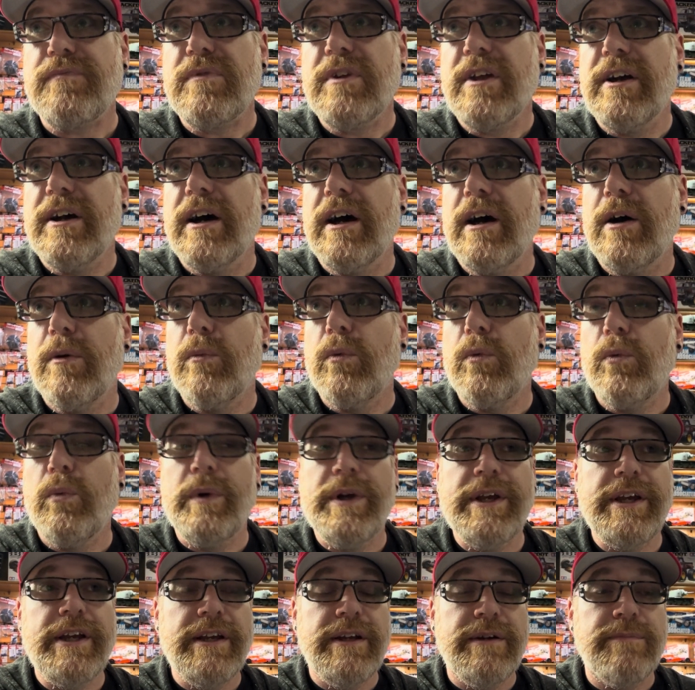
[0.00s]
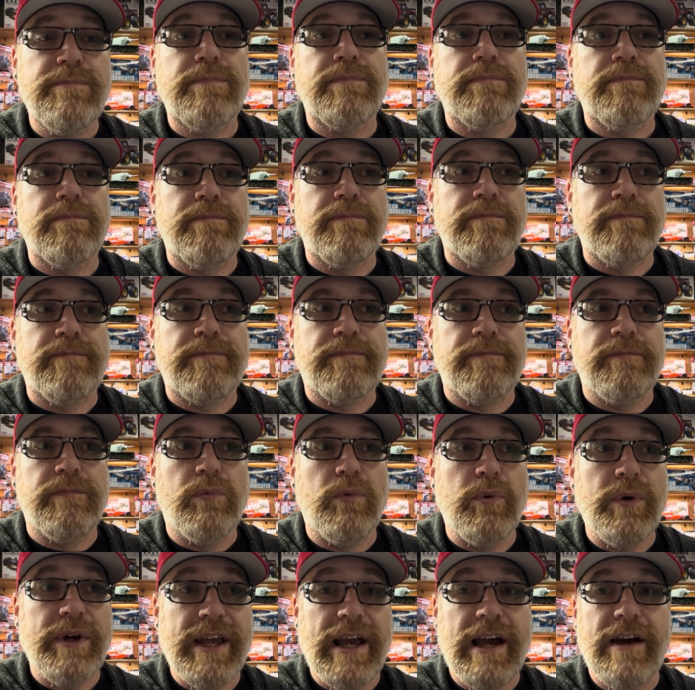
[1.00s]
We
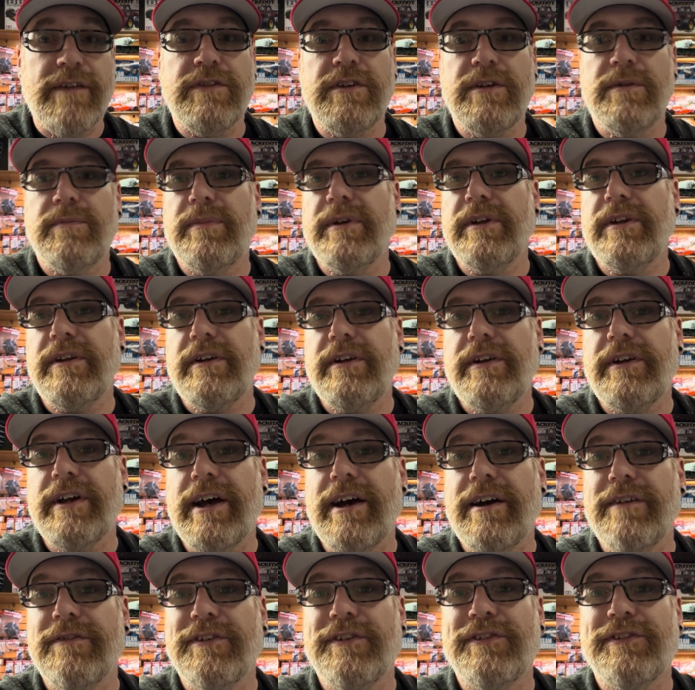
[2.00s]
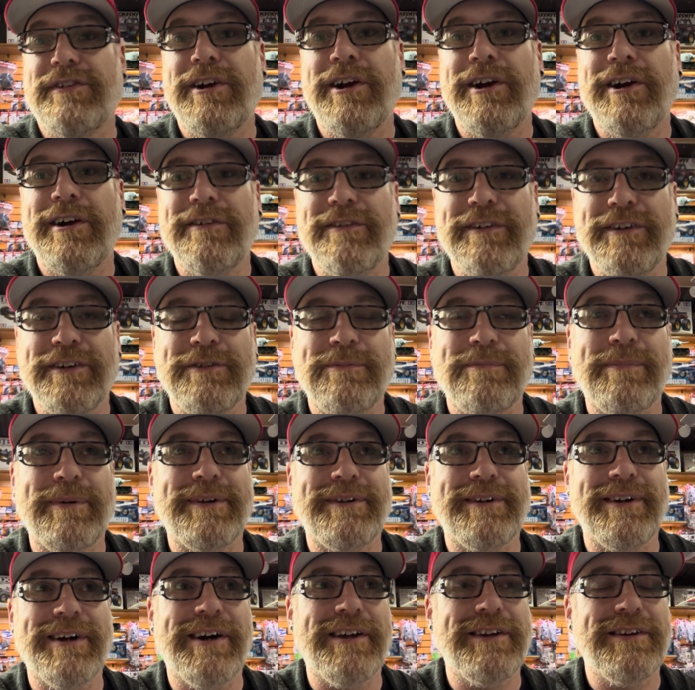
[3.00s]
have the ability to have the service,
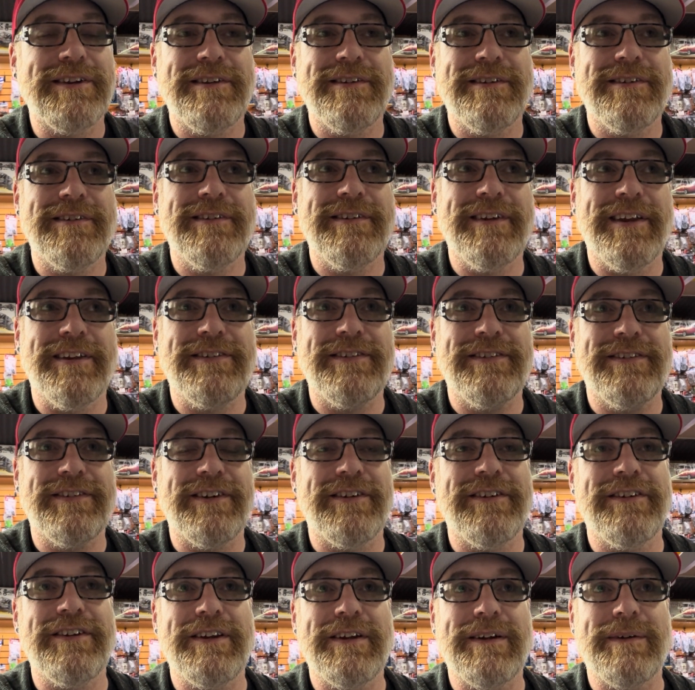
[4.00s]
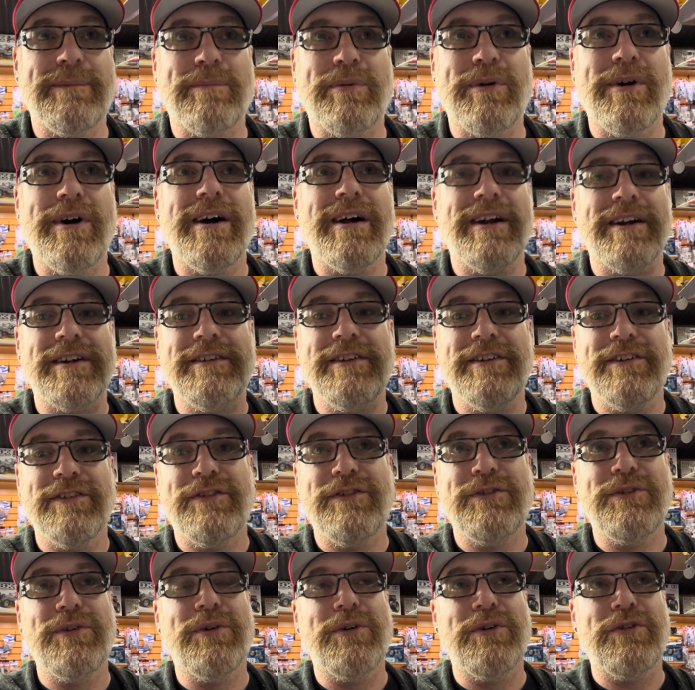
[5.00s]
but not necessarily the product in
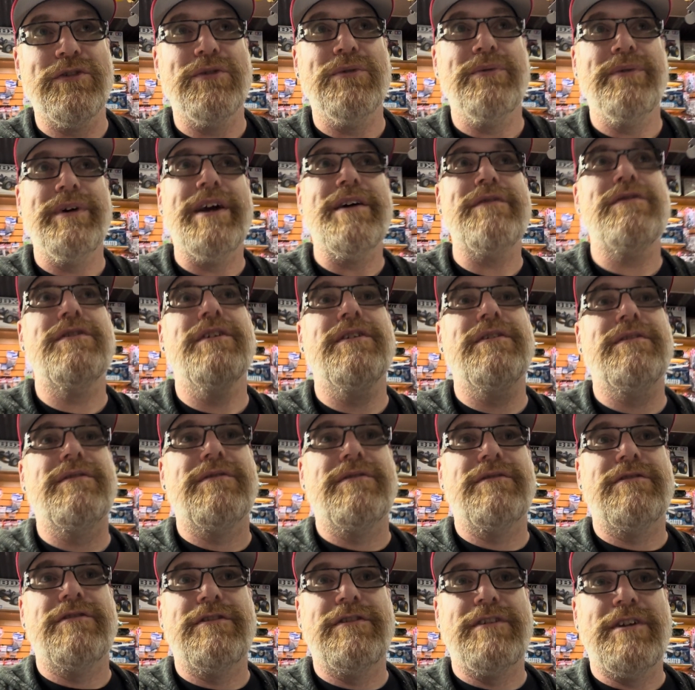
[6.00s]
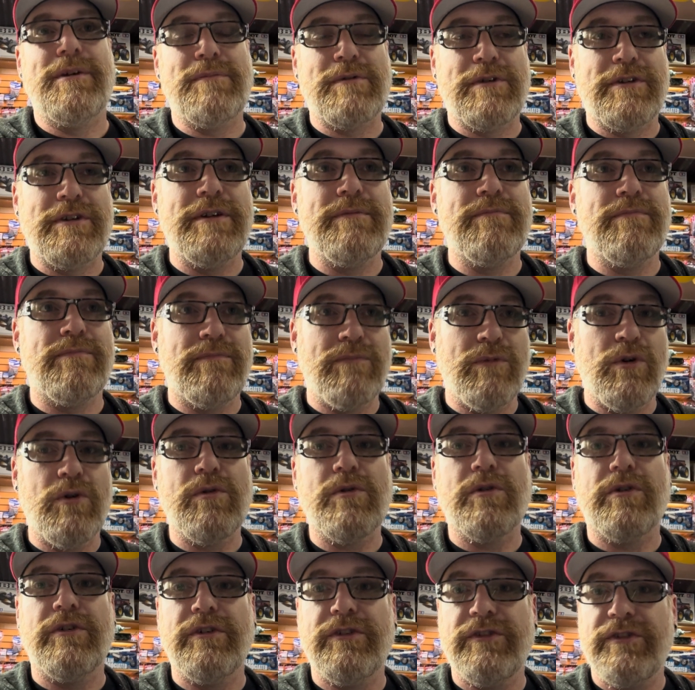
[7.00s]
store. So we have to typically
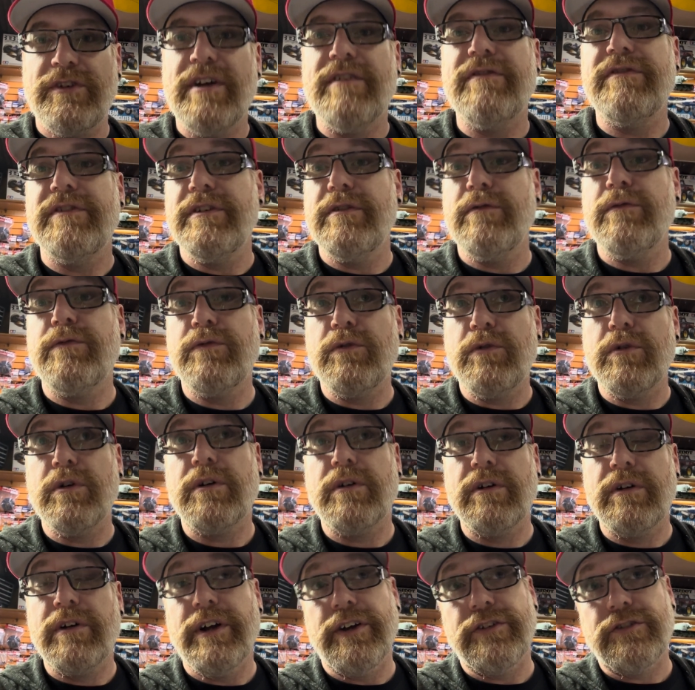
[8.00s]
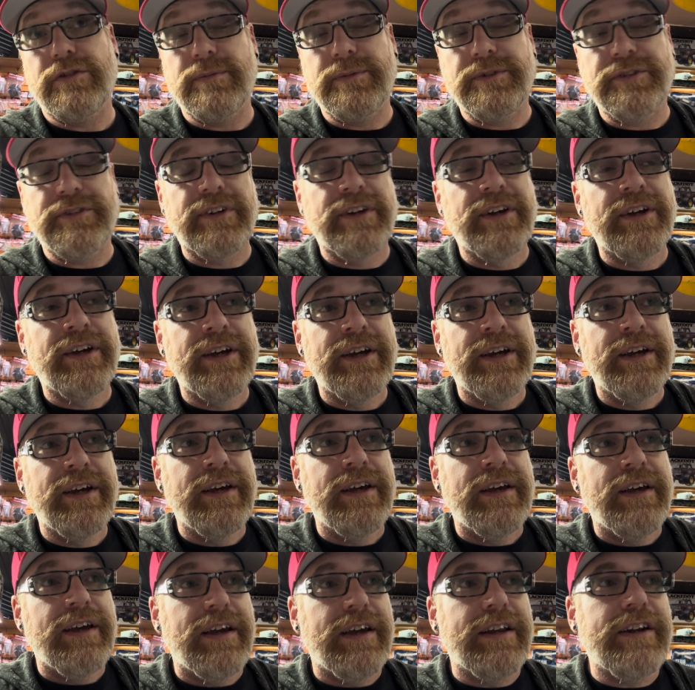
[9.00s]
order stuff in for customers.
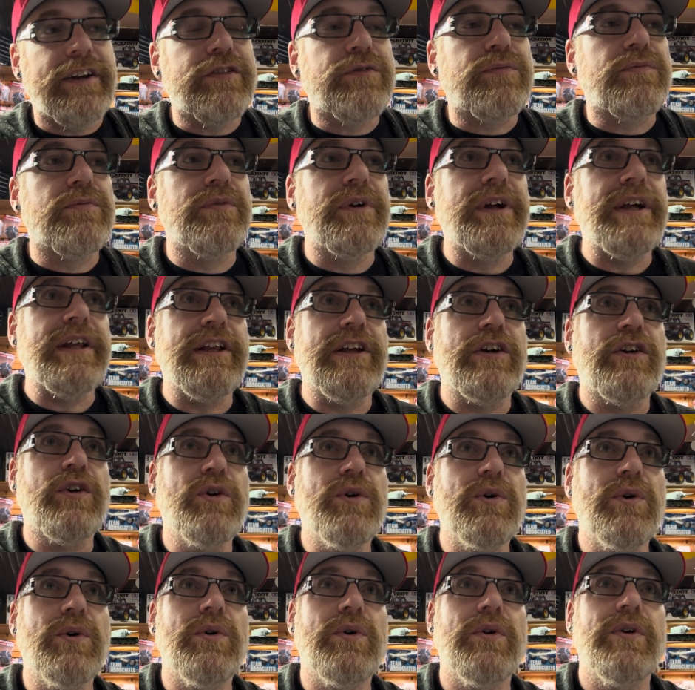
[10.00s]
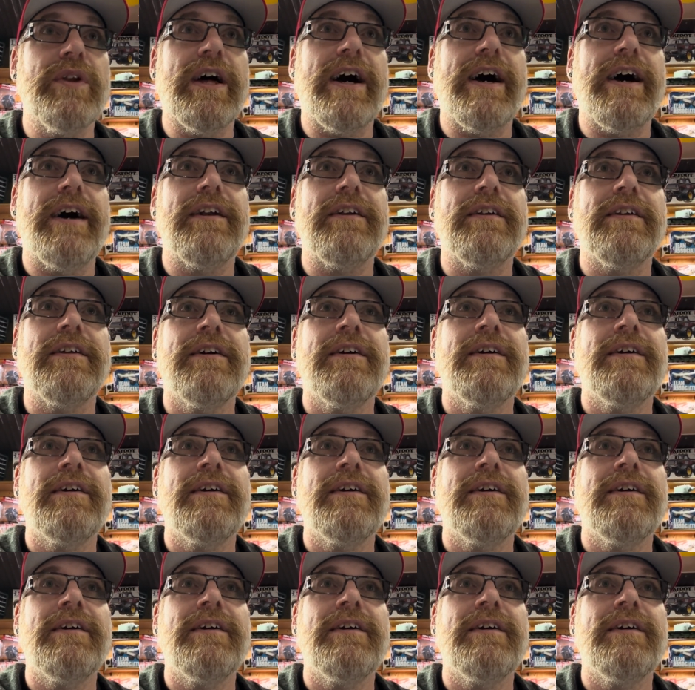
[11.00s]
And it's really cool that,